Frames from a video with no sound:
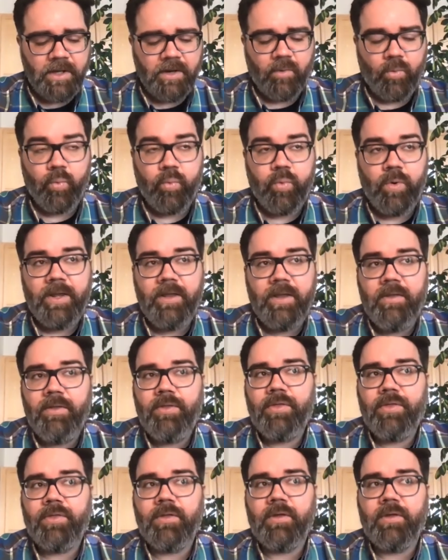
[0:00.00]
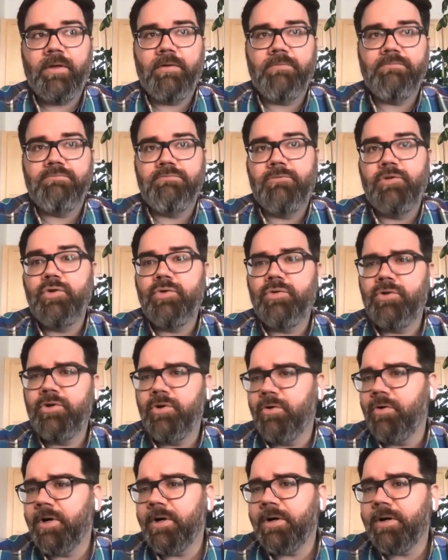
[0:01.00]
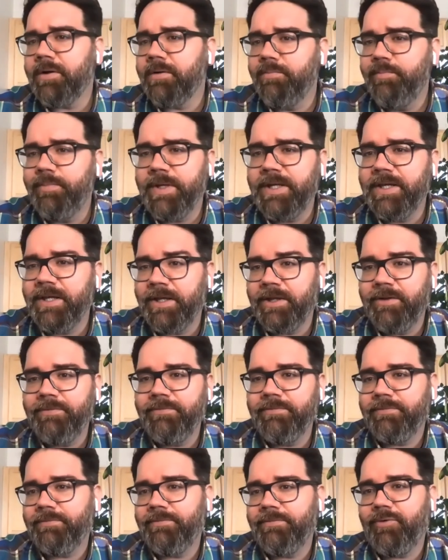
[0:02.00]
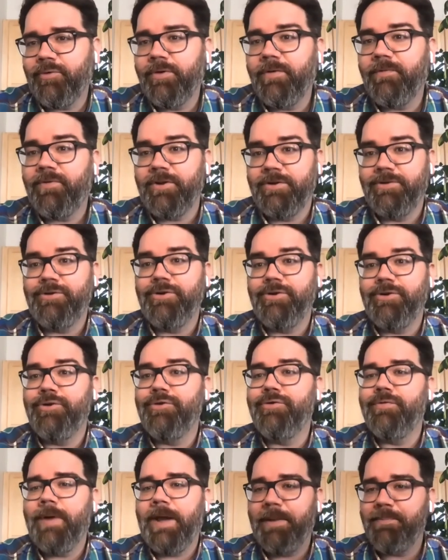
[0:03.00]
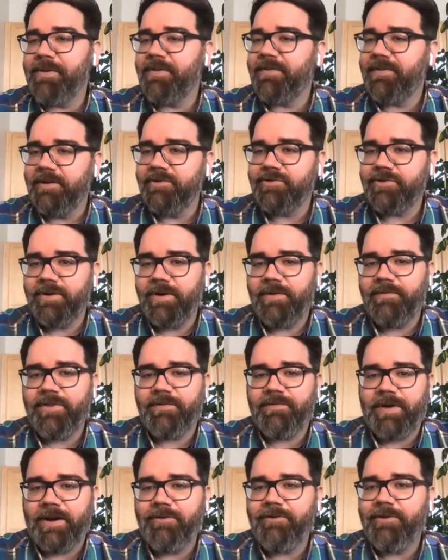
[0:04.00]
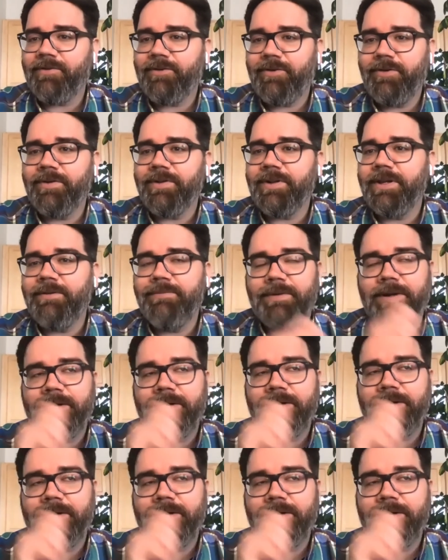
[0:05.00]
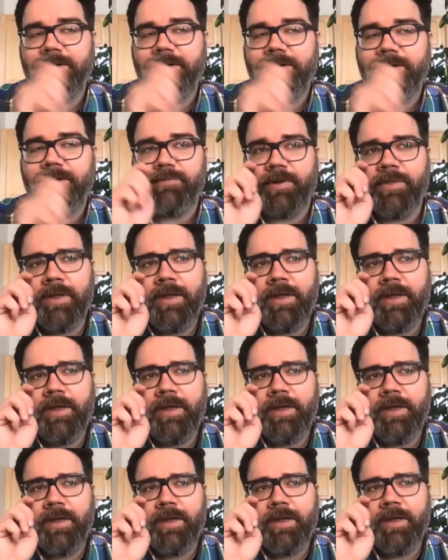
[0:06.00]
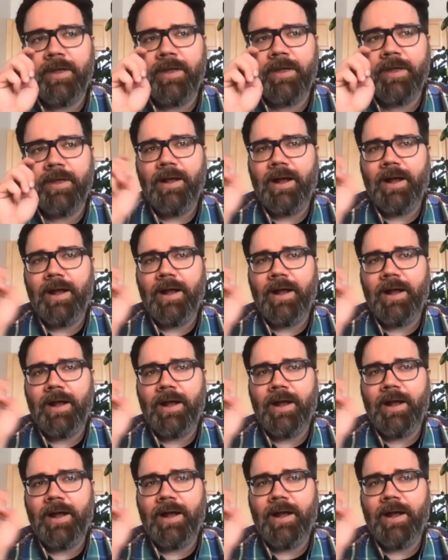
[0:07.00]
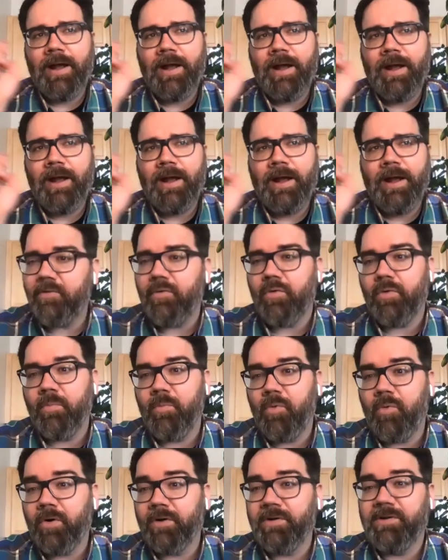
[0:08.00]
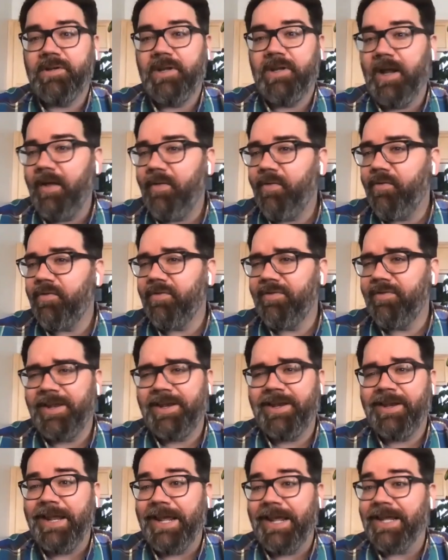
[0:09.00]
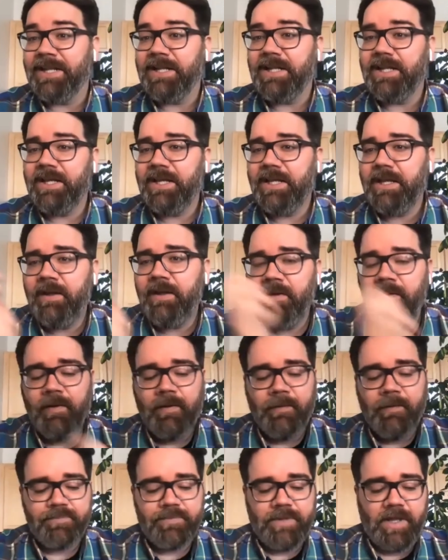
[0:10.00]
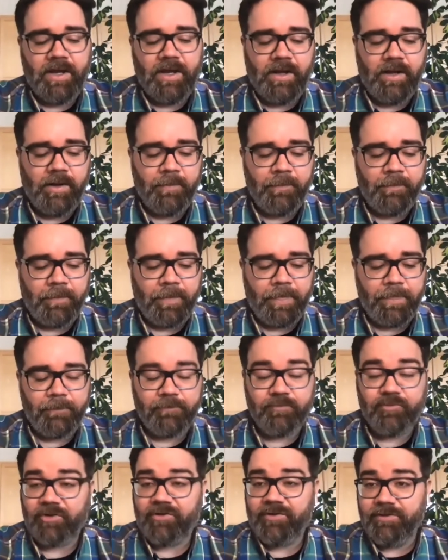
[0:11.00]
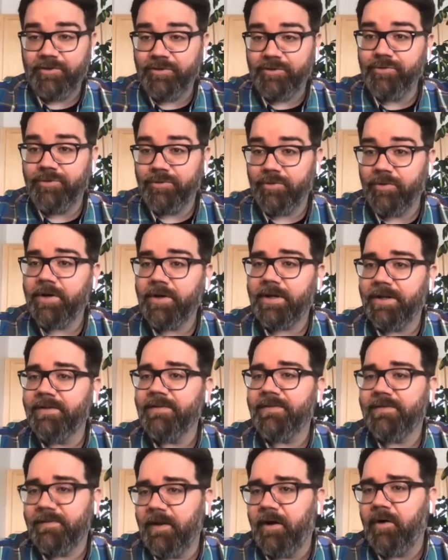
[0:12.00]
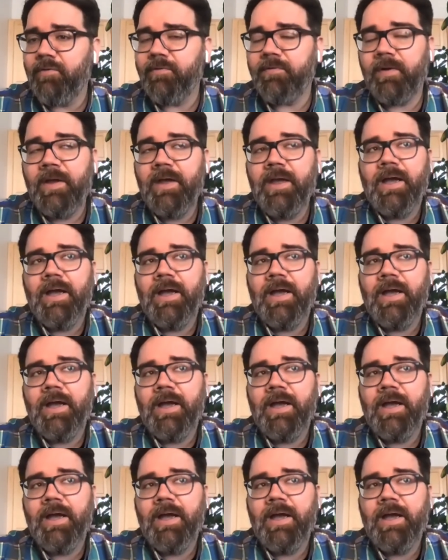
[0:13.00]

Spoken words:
With New York being sort of the new epicenter of the virus currently, right? With, I believe, more cases or more deaths than Italy, just New York itself.